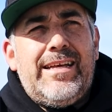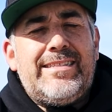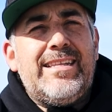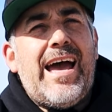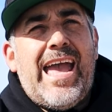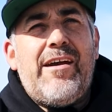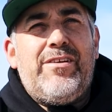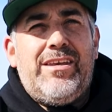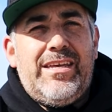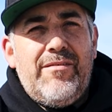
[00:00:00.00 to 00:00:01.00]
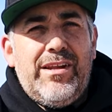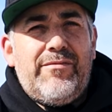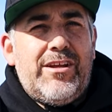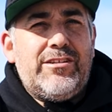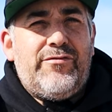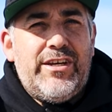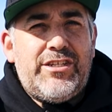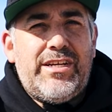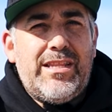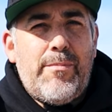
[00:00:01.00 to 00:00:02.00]
it's not heavy. Even if there's
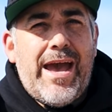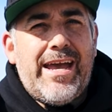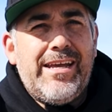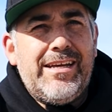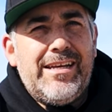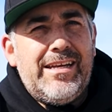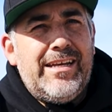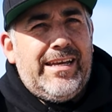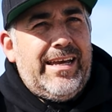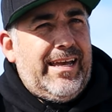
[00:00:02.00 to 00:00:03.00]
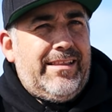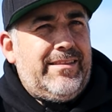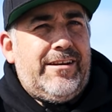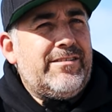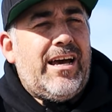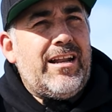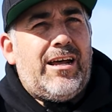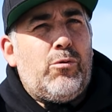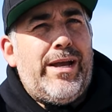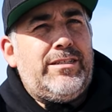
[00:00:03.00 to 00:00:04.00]
fish in the bag, there's not a
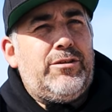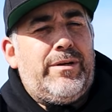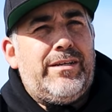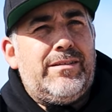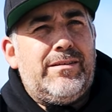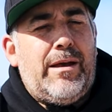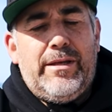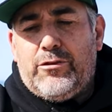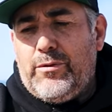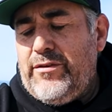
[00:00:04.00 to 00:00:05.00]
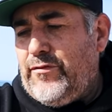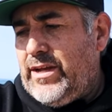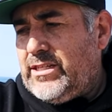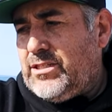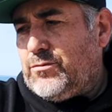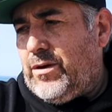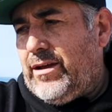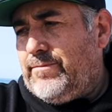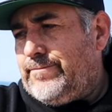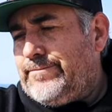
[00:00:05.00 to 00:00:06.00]
lot of weight to it. I mean, three fish is
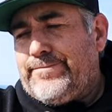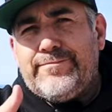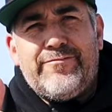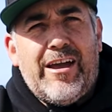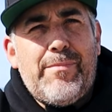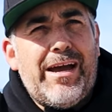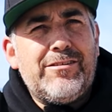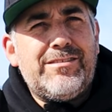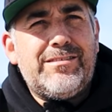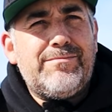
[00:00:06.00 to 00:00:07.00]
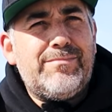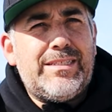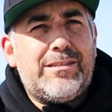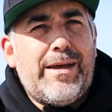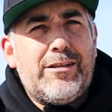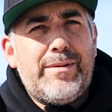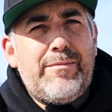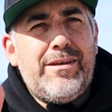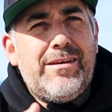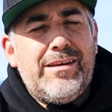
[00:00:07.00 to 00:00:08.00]
what, five pounds, six pounds
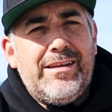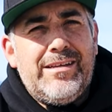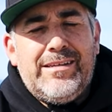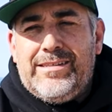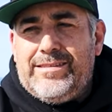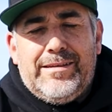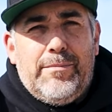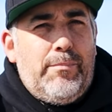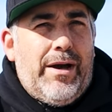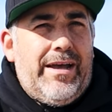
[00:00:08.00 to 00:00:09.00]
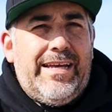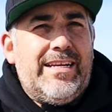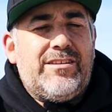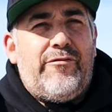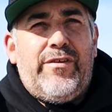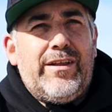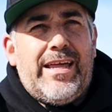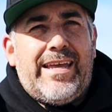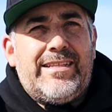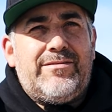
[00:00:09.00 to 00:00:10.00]
maybe, but it doesn't feel
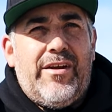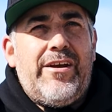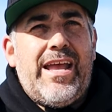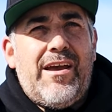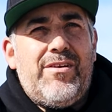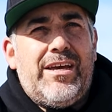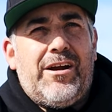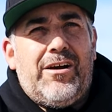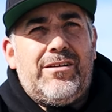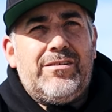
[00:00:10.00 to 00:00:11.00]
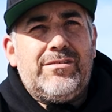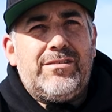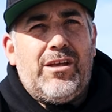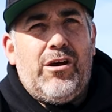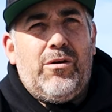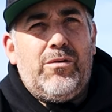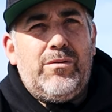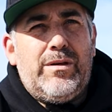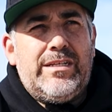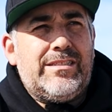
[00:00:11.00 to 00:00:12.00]
like it's very heavy at all. So
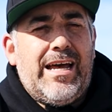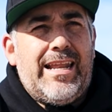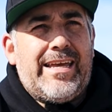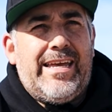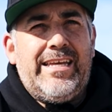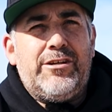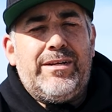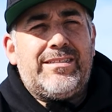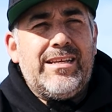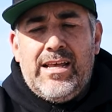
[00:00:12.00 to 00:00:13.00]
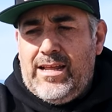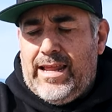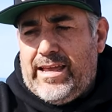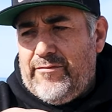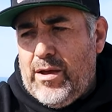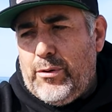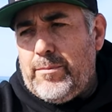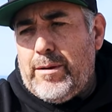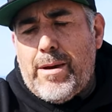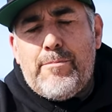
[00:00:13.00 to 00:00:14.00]
it's not like a hindrance. Like if I put
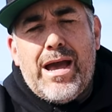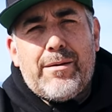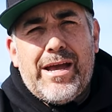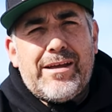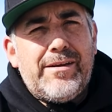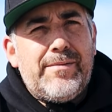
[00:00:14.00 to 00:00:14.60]
them on my backpack,